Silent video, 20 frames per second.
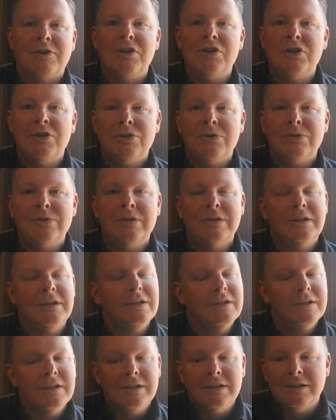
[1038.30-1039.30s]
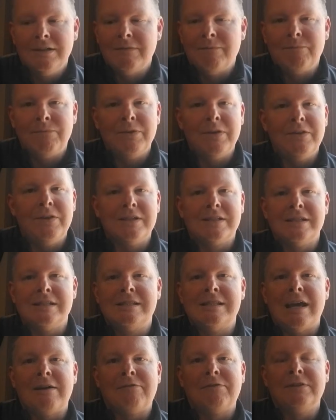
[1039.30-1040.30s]
you, this is
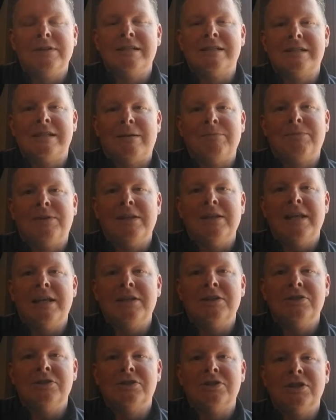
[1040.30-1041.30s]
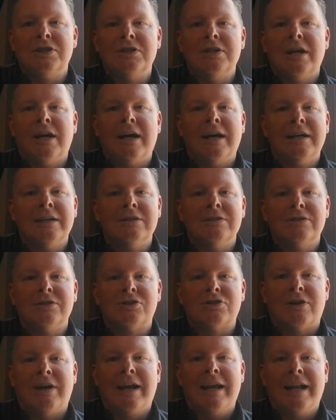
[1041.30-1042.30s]
definitely something that you should uh,
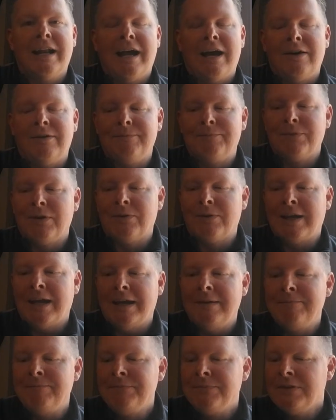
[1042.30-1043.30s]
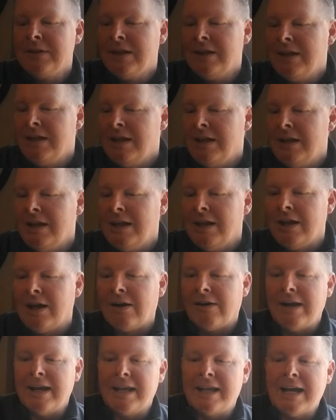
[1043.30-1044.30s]
try it out. Okay.
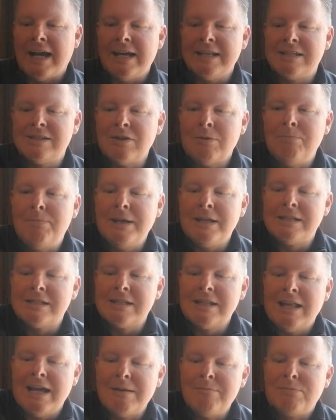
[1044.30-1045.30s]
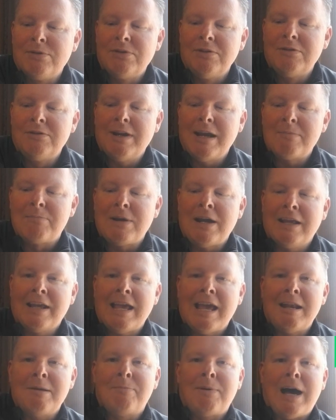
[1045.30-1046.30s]
All right, guys, so Big Slide Brewery. I probably
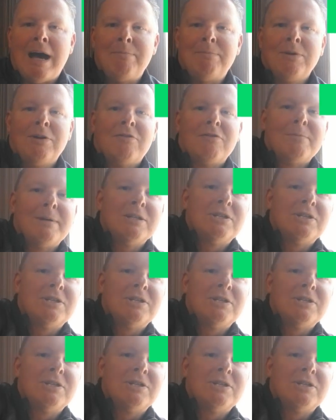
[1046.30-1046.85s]
had it popping over my